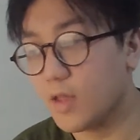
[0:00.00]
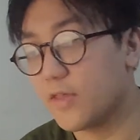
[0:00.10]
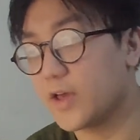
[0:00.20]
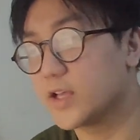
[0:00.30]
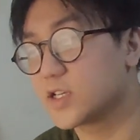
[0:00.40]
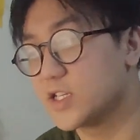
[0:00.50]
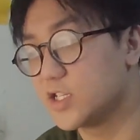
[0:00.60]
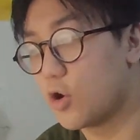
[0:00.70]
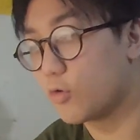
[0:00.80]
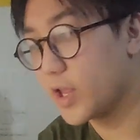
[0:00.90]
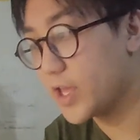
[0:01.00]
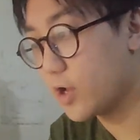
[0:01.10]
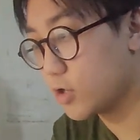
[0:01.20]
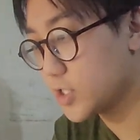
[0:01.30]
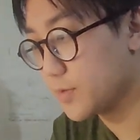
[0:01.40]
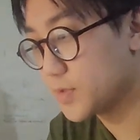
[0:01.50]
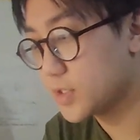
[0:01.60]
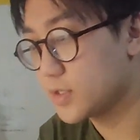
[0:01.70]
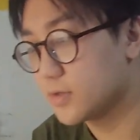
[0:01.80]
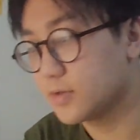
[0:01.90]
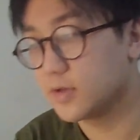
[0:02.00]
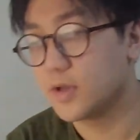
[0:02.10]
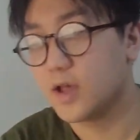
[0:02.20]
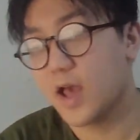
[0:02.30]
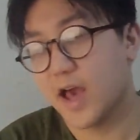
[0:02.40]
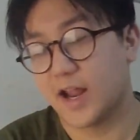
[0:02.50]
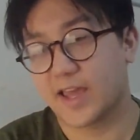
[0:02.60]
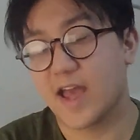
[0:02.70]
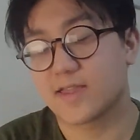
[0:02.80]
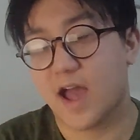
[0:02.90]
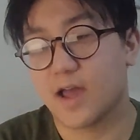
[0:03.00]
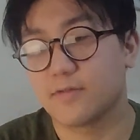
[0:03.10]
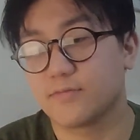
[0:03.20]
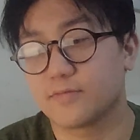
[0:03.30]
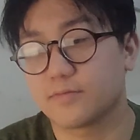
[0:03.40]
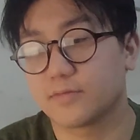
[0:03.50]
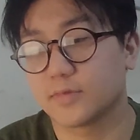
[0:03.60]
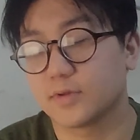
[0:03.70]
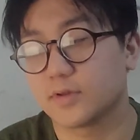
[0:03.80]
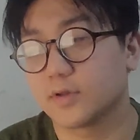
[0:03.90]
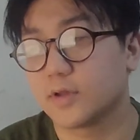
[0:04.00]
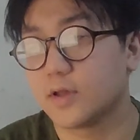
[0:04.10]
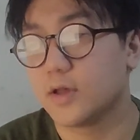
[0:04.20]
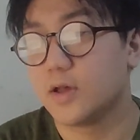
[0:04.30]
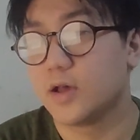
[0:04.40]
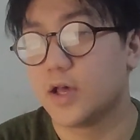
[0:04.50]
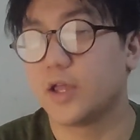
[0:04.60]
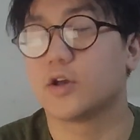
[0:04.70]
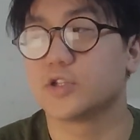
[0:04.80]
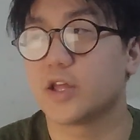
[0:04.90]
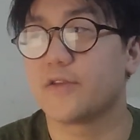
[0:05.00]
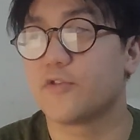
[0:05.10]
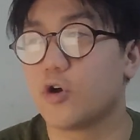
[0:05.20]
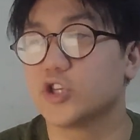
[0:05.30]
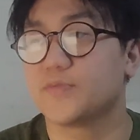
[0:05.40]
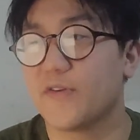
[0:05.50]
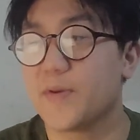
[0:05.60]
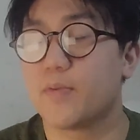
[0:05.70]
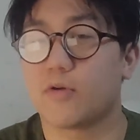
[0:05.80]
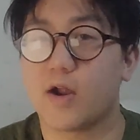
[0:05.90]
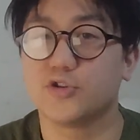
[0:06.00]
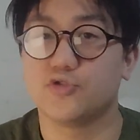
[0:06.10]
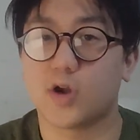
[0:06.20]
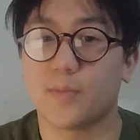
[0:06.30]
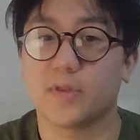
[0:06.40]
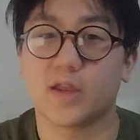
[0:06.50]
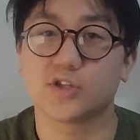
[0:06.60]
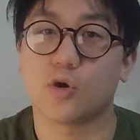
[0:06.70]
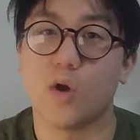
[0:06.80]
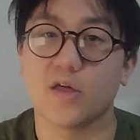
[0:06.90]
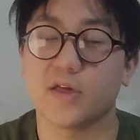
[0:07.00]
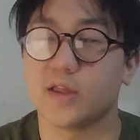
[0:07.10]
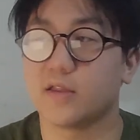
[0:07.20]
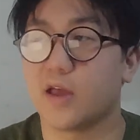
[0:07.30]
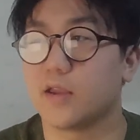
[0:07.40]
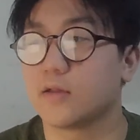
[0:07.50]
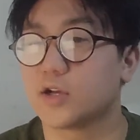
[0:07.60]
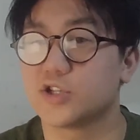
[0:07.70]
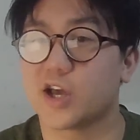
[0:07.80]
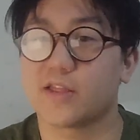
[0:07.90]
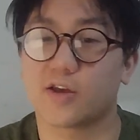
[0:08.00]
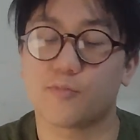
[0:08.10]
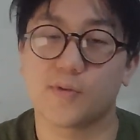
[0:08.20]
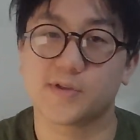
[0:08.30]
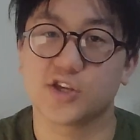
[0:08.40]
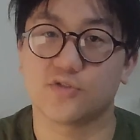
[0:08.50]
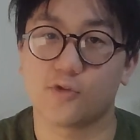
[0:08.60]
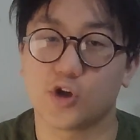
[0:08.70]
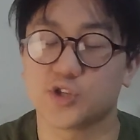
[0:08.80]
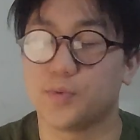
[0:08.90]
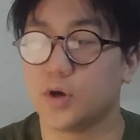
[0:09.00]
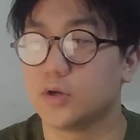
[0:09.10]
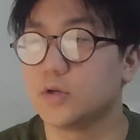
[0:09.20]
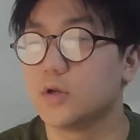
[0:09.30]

I think because he's lonely, he gossips, and I get that. Because then if you gossip, you have people around you, right? But then it's not worth it in the end because you get the reputation of a gossiper.